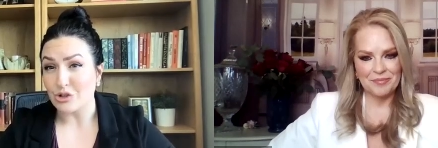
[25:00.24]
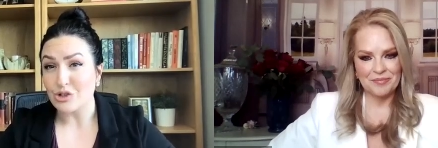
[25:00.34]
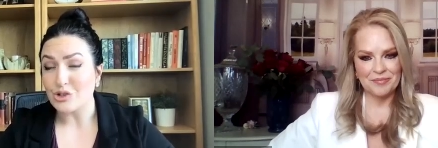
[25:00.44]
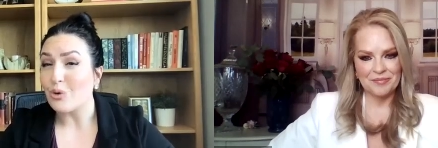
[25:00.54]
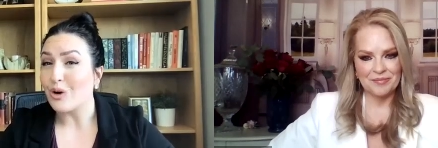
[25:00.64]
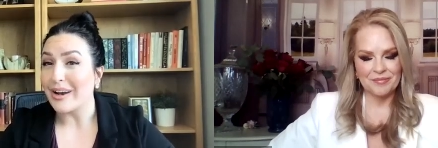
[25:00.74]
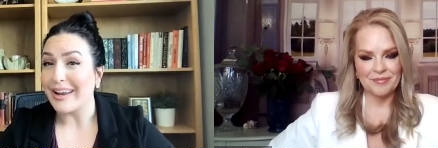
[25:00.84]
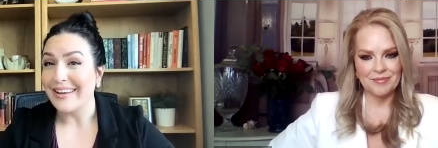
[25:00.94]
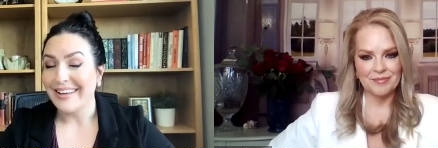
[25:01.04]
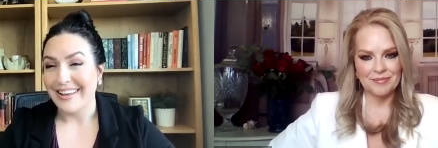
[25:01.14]

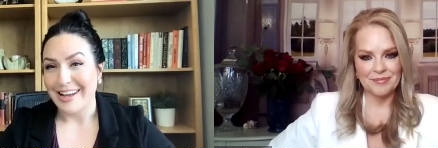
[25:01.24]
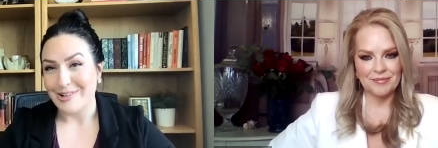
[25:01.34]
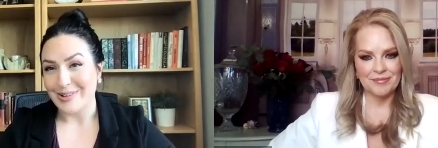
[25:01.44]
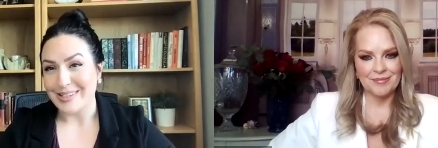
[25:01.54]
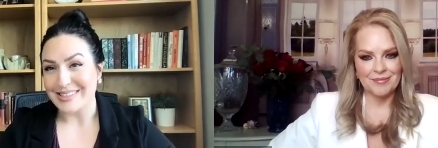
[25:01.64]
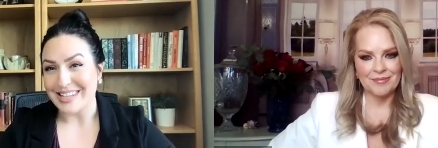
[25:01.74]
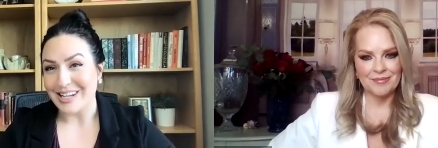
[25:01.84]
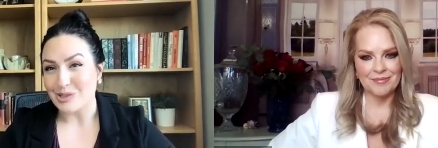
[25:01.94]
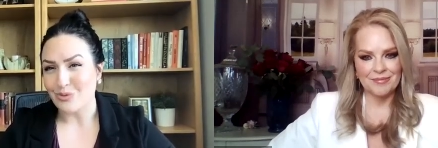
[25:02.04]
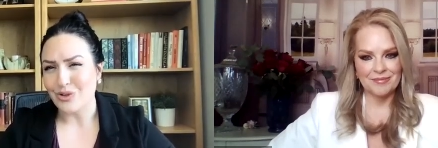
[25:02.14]
Speaker 1: story, and your
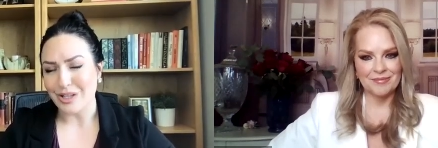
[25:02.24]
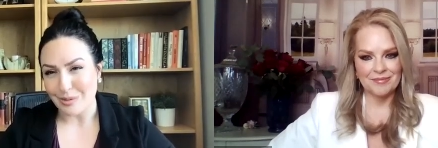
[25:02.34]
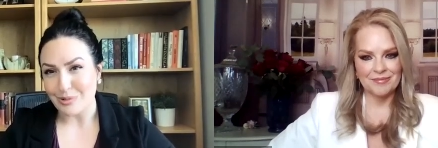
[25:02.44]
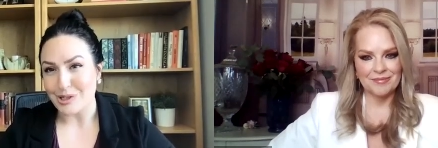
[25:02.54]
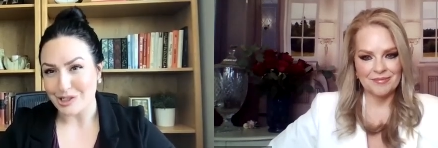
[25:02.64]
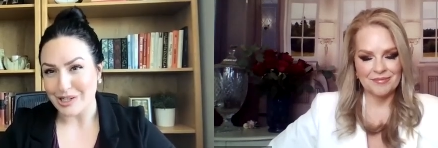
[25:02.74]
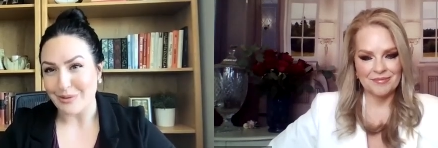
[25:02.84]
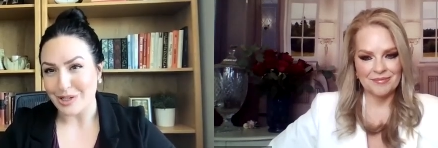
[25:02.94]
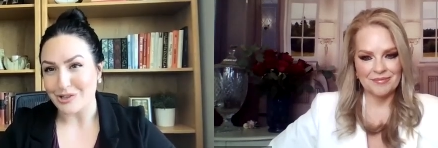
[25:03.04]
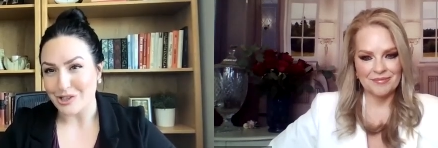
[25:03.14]
insights. Really
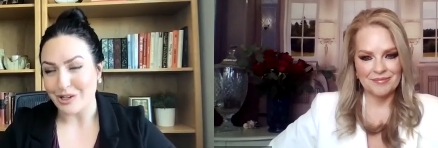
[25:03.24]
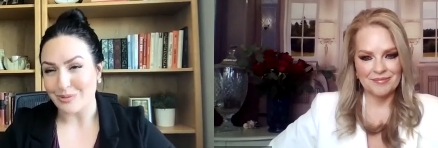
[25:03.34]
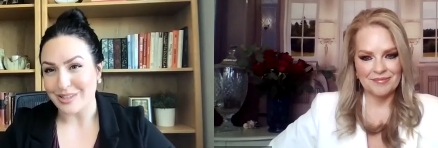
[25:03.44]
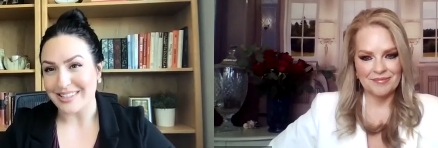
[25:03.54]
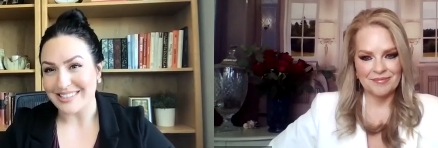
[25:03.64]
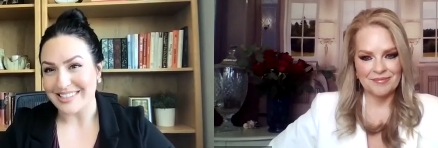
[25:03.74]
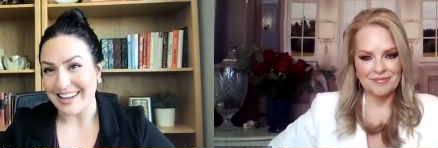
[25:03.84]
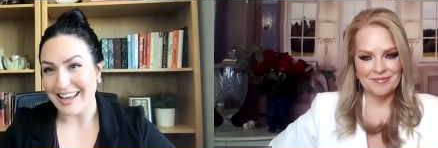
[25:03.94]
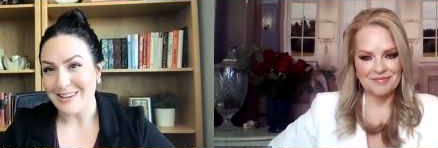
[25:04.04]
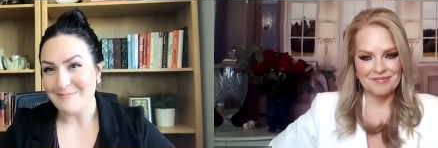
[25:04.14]
appreciate what you shared with us
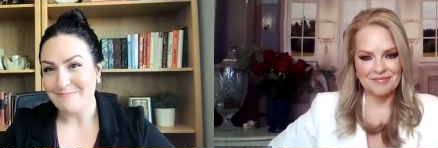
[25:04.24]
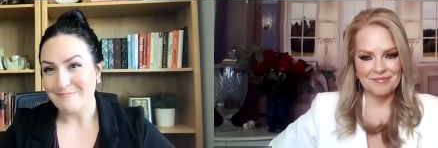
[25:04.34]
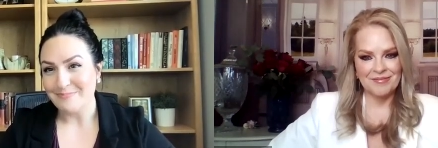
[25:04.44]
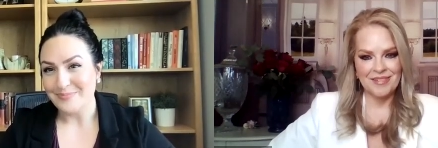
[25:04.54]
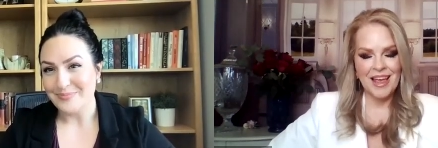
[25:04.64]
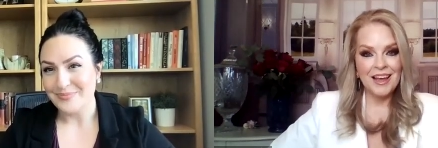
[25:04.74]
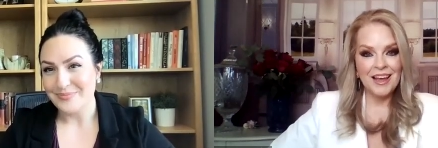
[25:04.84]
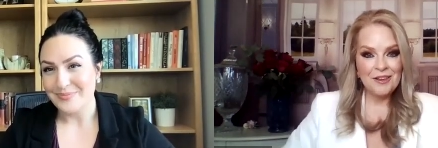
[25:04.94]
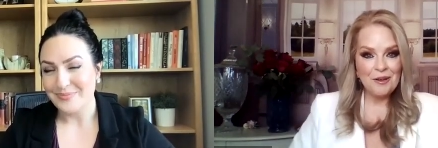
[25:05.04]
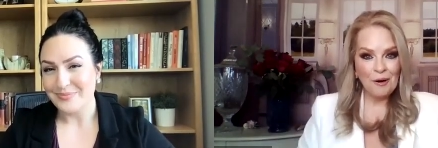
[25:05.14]
today.
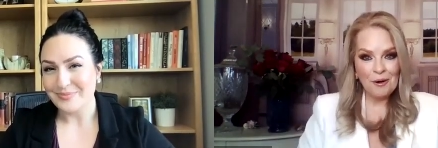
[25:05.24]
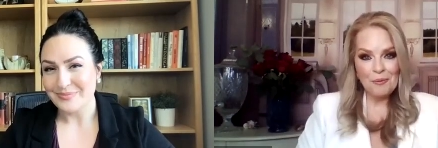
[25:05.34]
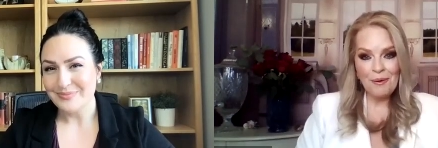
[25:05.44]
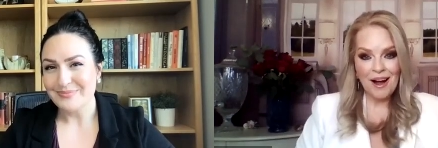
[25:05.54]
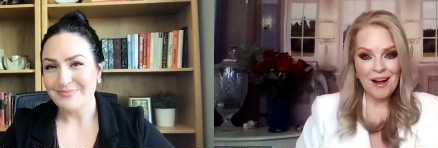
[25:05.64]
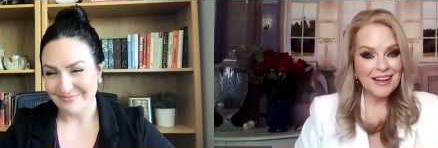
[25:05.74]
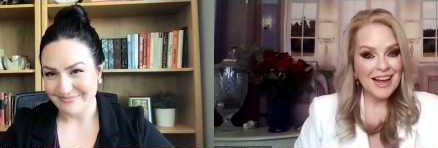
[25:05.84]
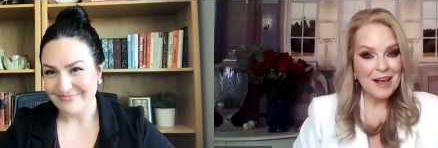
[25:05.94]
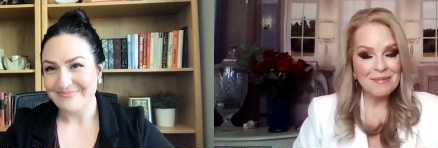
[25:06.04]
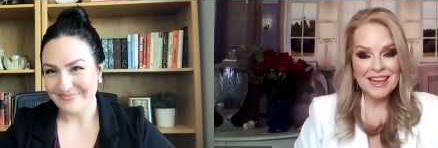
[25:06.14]
Speaker 2: You're
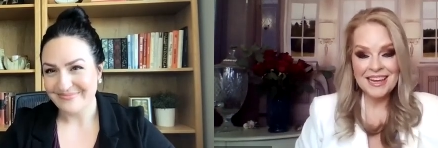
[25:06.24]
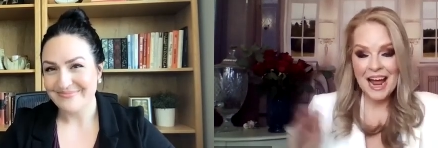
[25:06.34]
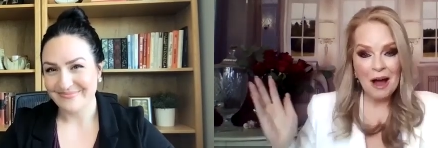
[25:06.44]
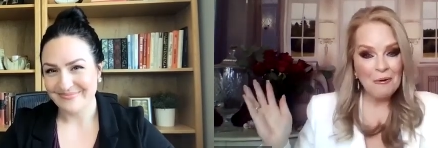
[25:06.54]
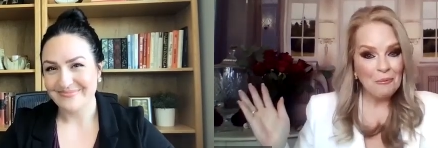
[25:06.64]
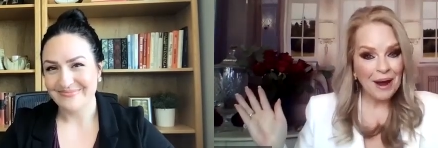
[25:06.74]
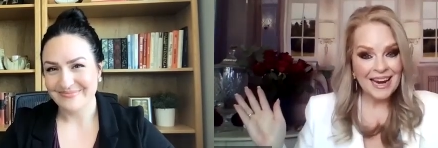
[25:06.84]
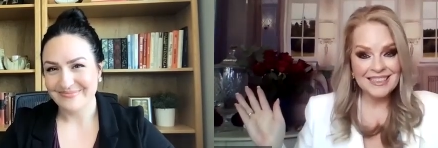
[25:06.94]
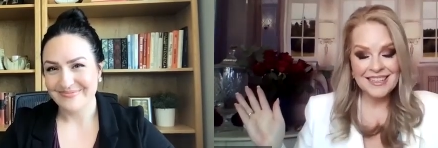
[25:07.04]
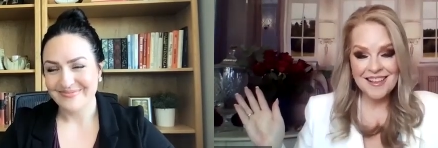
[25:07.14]
welcome. Cannot
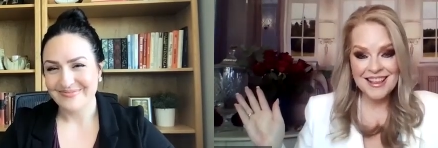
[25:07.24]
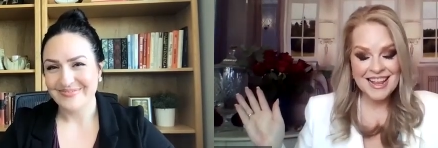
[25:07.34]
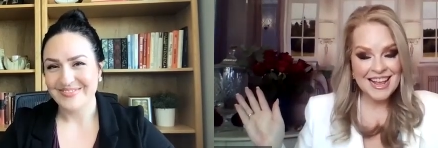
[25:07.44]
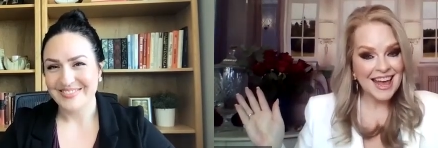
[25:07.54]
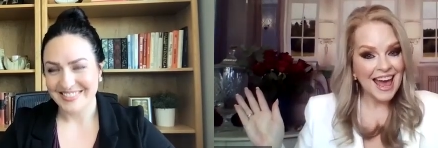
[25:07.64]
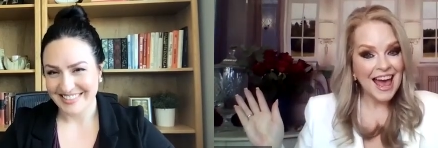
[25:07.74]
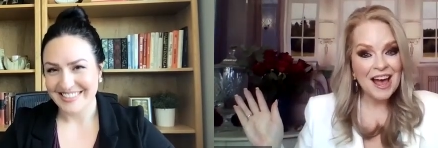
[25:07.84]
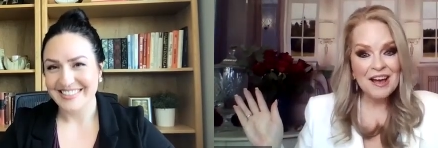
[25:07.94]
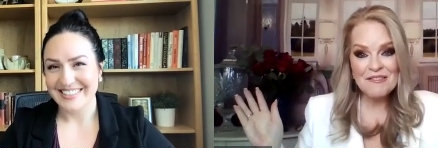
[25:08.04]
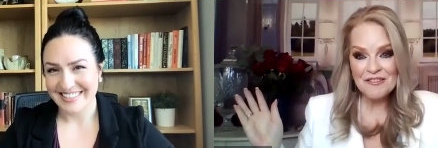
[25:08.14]
wait to see
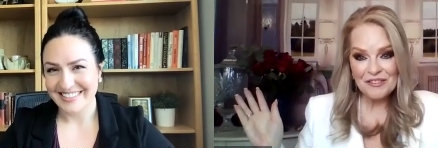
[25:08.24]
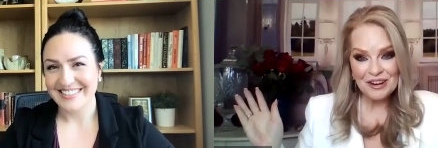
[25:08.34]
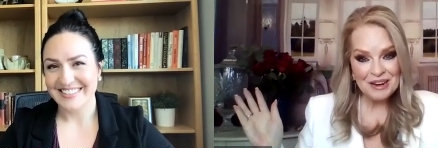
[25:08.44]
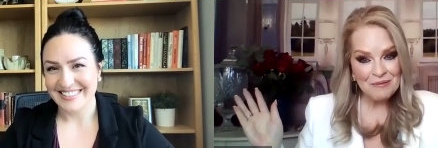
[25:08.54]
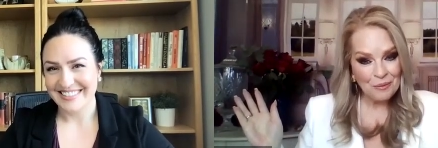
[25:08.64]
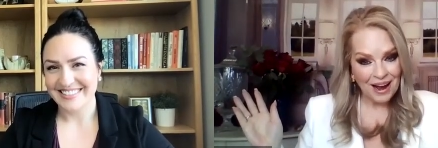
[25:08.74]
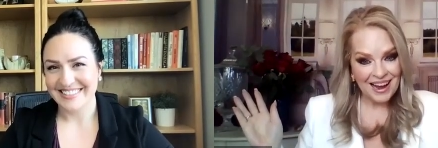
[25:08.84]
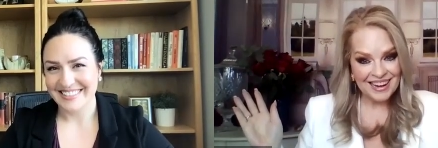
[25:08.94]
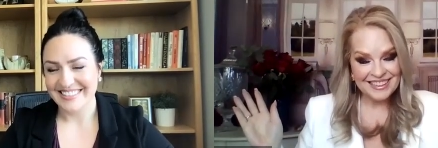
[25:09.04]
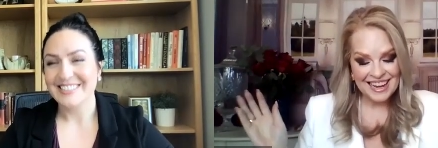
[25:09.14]

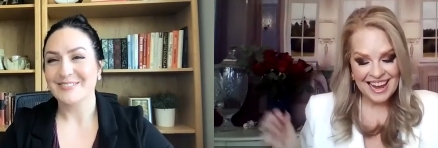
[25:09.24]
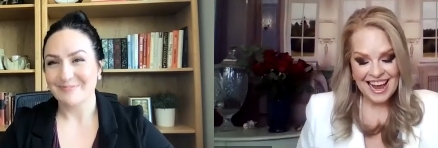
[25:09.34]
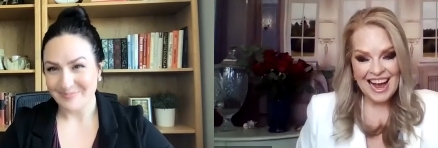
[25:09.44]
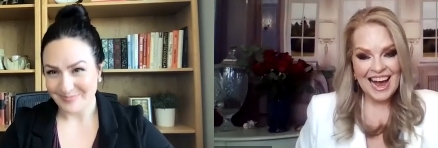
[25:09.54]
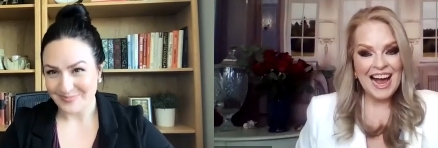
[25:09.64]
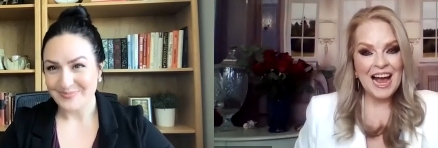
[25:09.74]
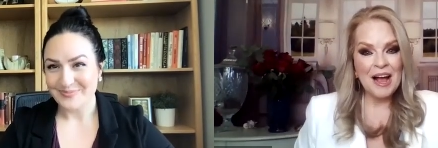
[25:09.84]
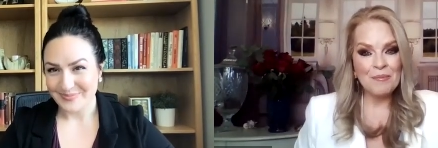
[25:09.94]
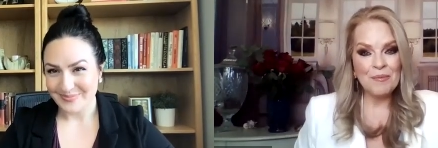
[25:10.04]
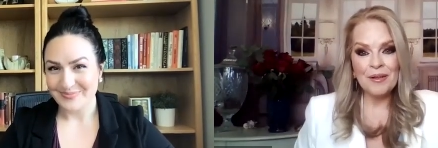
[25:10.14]
everyone
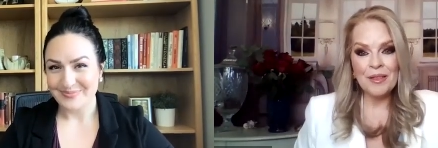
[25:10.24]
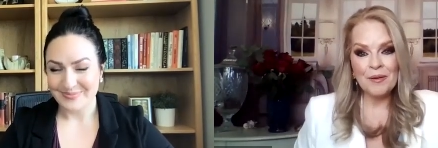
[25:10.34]
um,